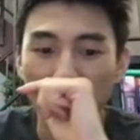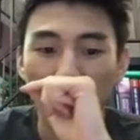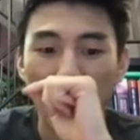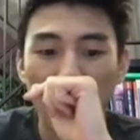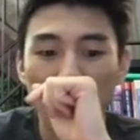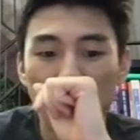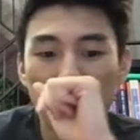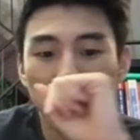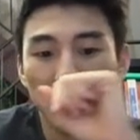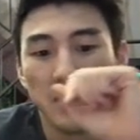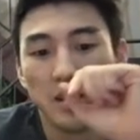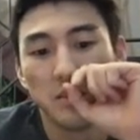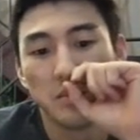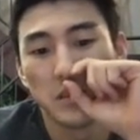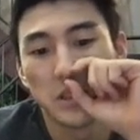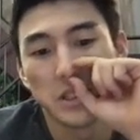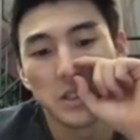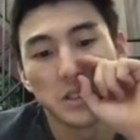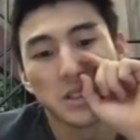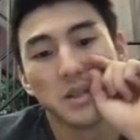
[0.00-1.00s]
um,
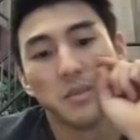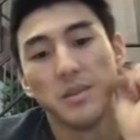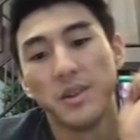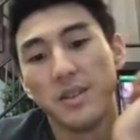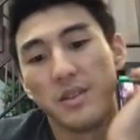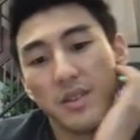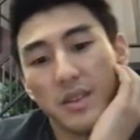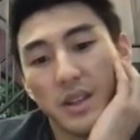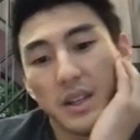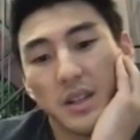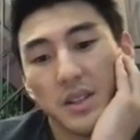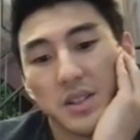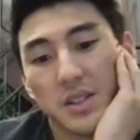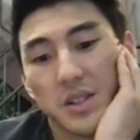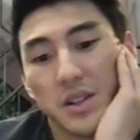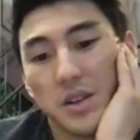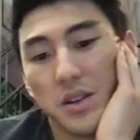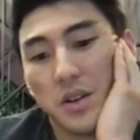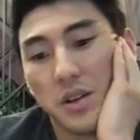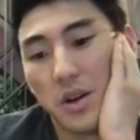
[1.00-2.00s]
just some other things
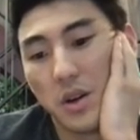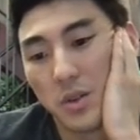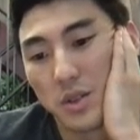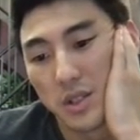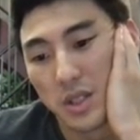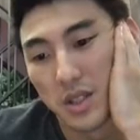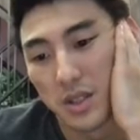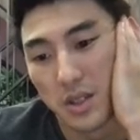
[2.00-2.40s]
to note